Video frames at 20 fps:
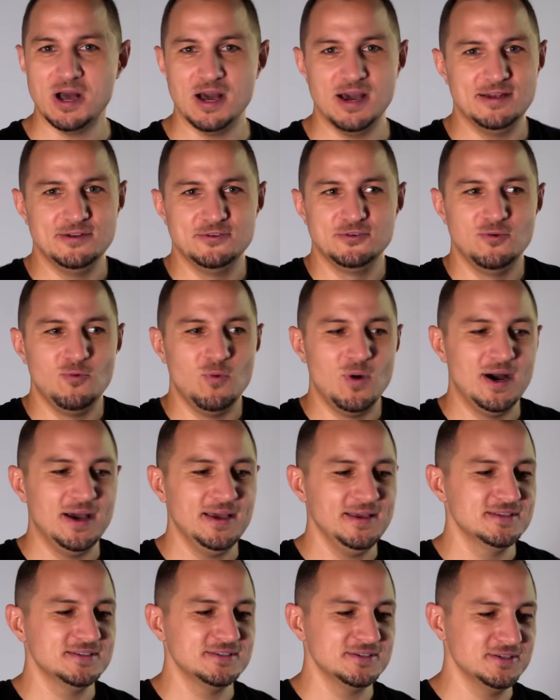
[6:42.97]
I don't know
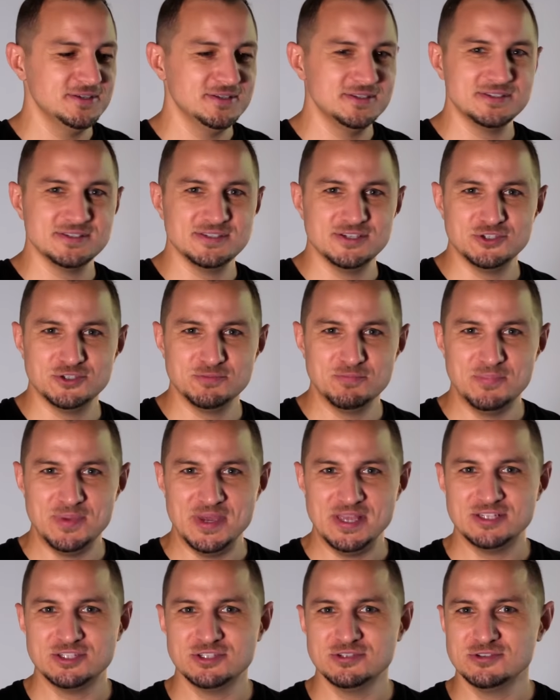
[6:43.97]
why. It's a, it's such a
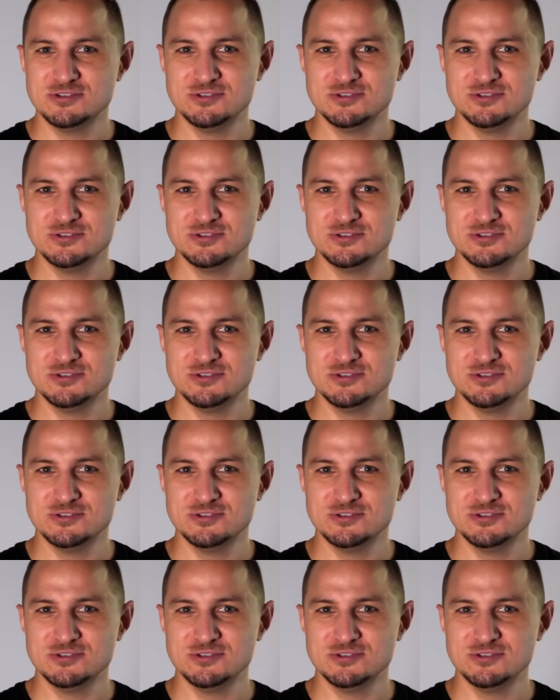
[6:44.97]
big